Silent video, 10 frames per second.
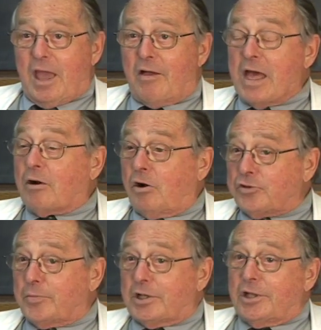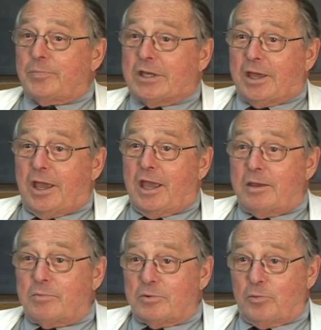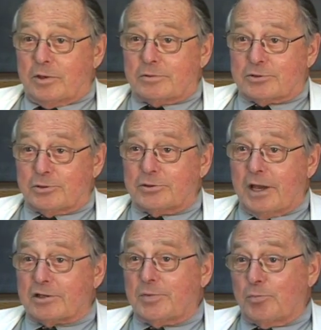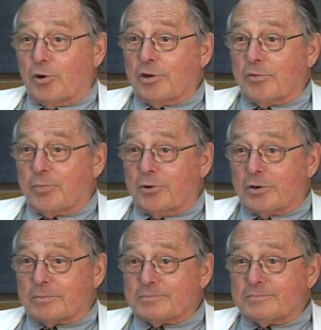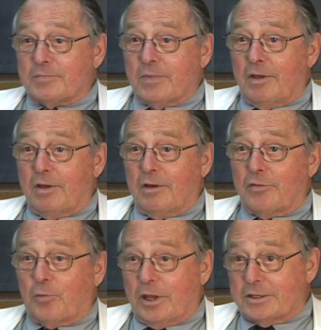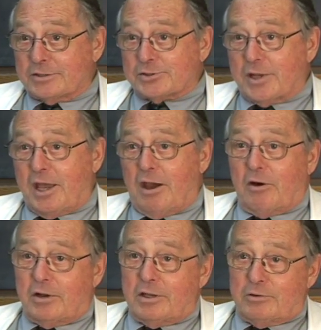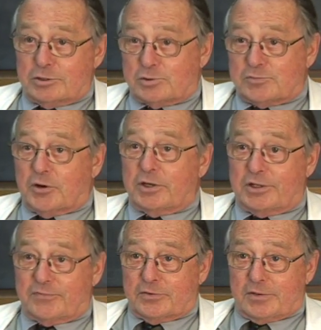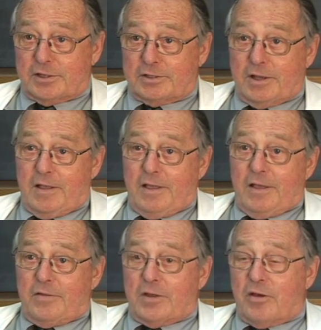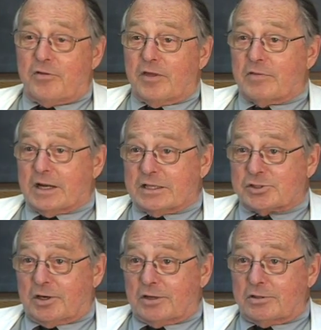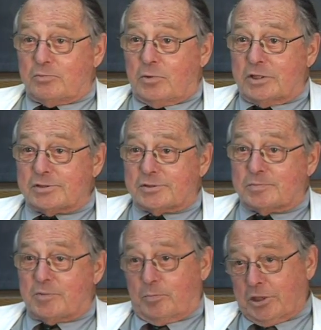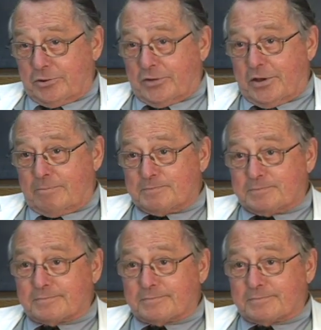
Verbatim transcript: And that ultimately became what turned out to be Morning Report, uh, the way it is now, which was very different then. The other thing that I started was the Miller Time,